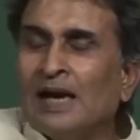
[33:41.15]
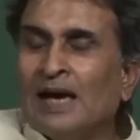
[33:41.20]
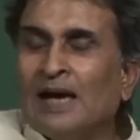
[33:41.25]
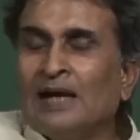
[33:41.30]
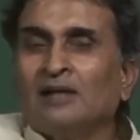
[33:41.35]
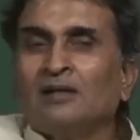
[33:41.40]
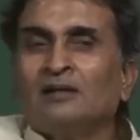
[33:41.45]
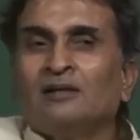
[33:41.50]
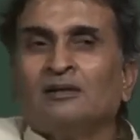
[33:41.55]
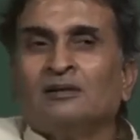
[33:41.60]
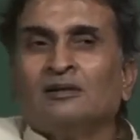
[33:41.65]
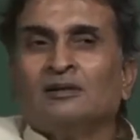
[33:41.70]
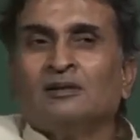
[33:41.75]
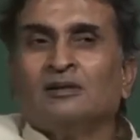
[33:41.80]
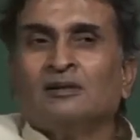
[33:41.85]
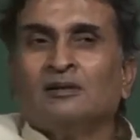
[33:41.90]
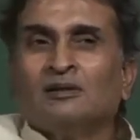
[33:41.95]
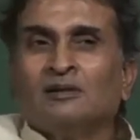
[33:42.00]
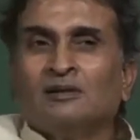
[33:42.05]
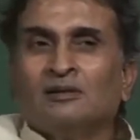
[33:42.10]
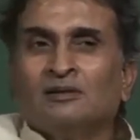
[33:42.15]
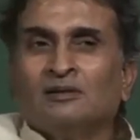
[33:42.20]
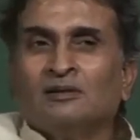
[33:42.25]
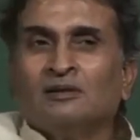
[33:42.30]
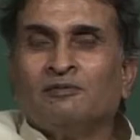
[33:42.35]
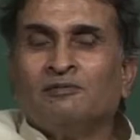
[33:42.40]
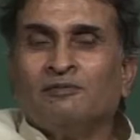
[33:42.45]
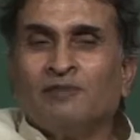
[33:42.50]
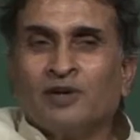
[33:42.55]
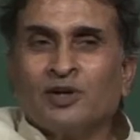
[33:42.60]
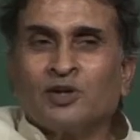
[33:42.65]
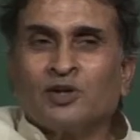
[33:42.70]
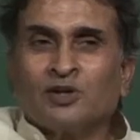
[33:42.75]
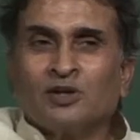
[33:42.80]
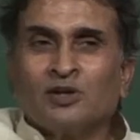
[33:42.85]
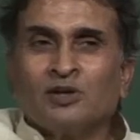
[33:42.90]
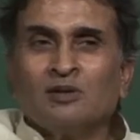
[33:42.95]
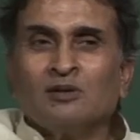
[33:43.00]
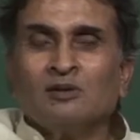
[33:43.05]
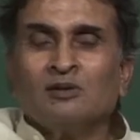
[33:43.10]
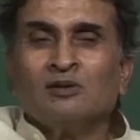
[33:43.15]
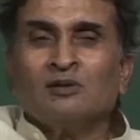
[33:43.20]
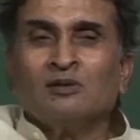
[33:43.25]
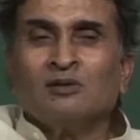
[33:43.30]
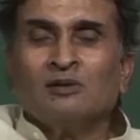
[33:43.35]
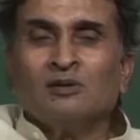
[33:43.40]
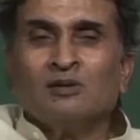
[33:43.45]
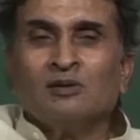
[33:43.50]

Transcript: and the friction,